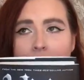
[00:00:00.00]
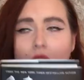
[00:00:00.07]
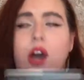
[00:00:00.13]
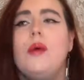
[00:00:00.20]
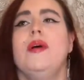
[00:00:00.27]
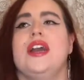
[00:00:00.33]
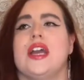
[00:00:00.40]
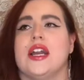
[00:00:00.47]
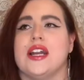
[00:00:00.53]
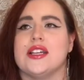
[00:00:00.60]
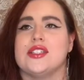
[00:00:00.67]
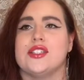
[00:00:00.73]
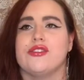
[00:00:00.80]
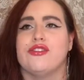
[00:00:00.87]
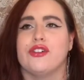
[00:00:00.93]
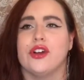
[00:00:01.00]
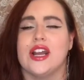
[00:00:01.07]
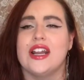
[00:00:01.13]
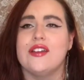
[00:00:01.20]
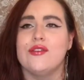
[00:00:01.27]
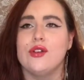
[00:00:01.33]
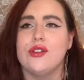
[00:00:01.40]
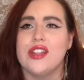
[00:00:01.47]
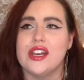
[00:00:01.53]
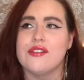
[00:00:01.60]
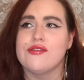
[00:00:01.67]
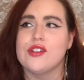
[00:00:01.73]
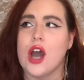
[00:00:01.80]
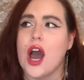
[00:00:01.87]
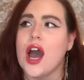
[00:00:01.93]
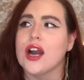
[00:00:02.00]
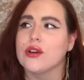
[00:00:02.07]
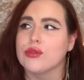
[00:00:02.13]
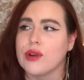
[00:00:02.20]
Oh my goodness. For any of you that have not